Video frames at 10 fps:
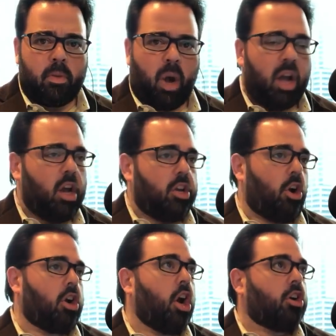What?
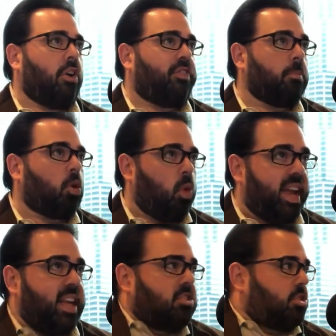You're, you're from
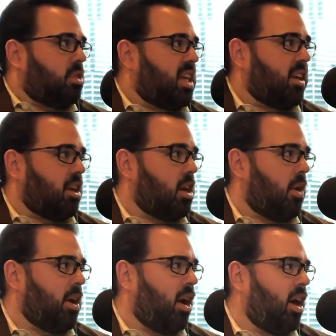Queens? You think you
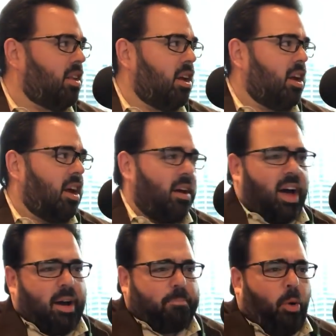know it all?
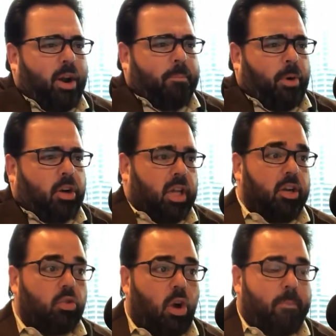Uh, born in
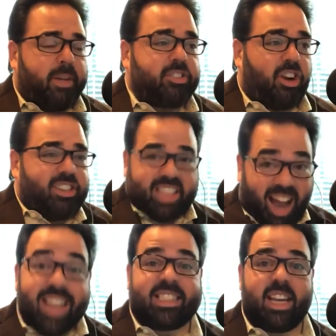Brooklyn, grew up in Jersey.
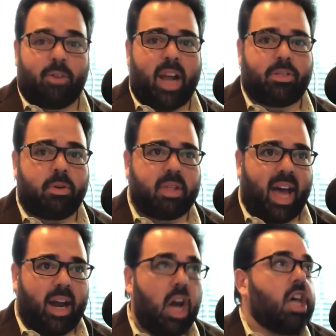I see right through
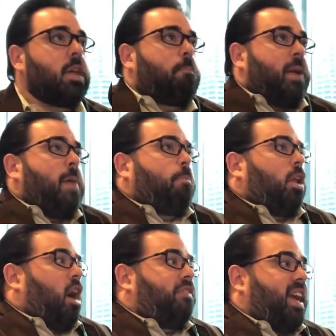that. The
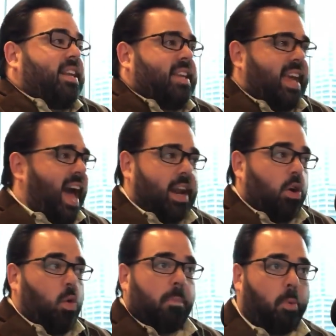people of
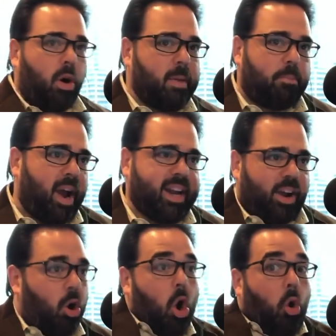Indiana who were born and bred
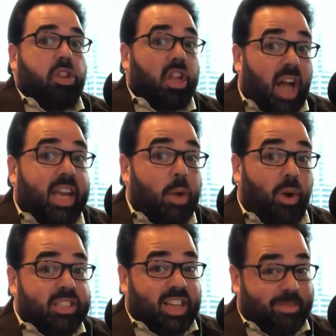here, or the lucky
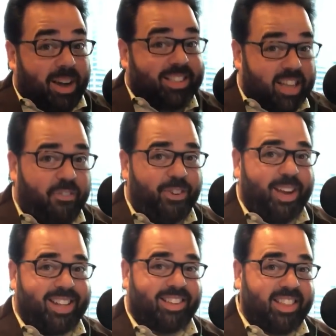ones like myself who
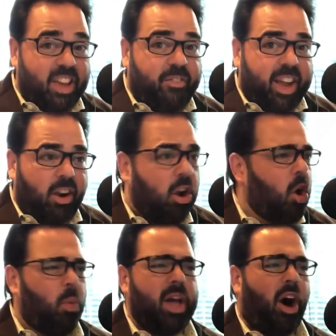get to live here,
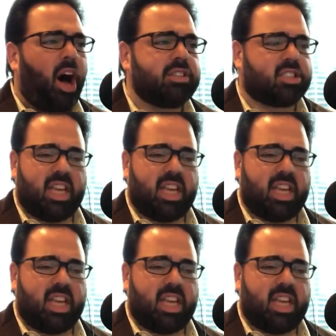we all